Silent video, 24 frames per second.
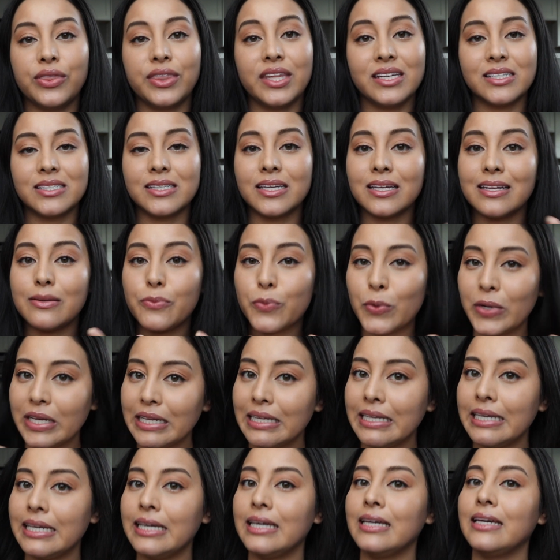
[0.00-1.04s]
this
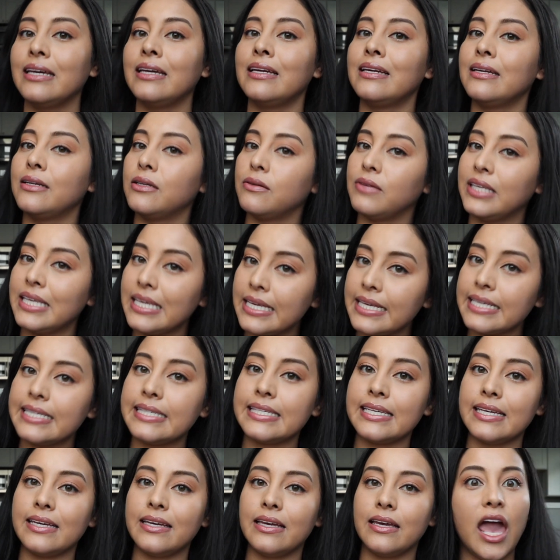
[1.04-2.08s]
really
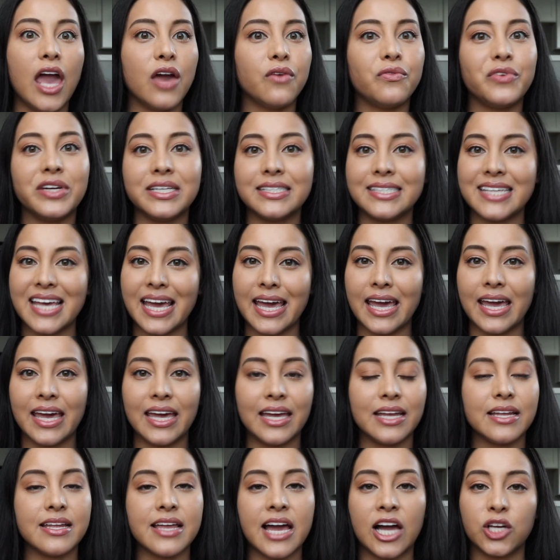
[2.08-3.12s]
easy,
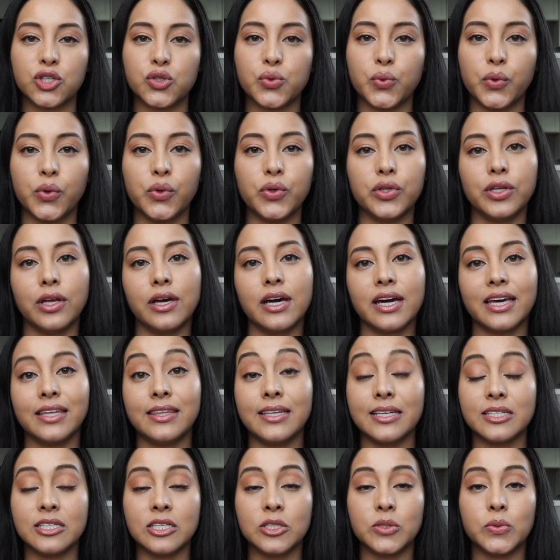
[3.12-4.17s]
everyday, natural look.
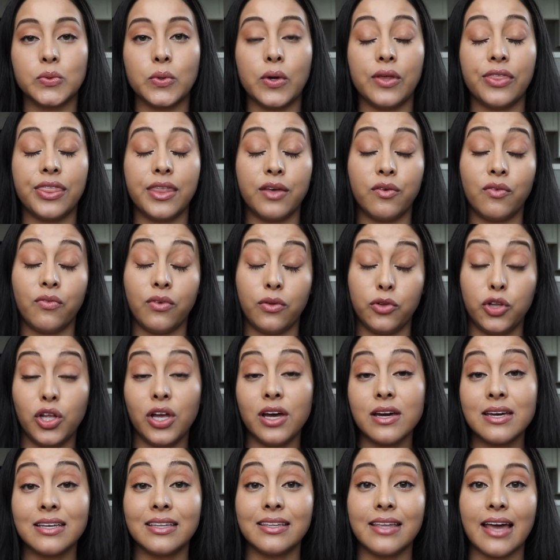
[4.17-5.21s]
This is the
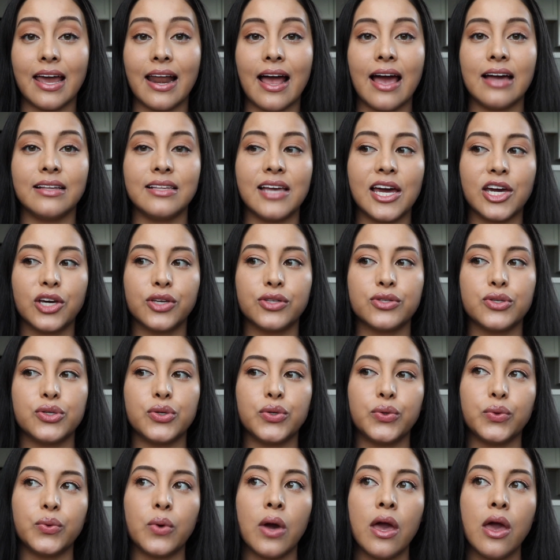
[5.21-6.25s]
look that I like
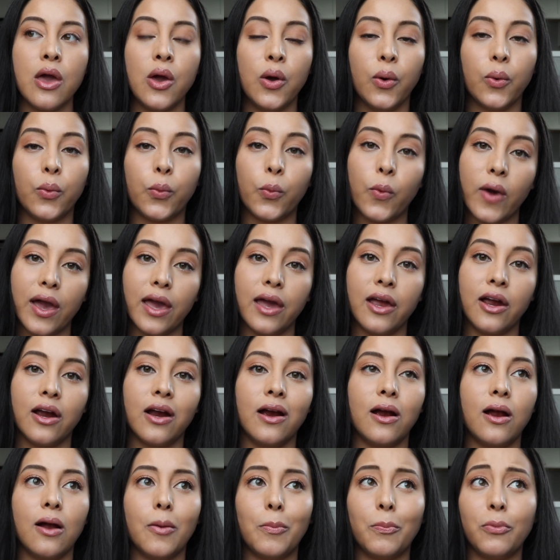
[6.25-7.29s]
to
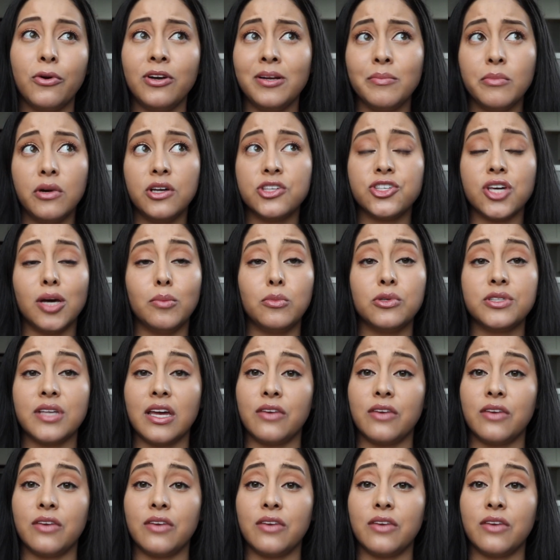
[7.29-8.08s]
wear pretty much almost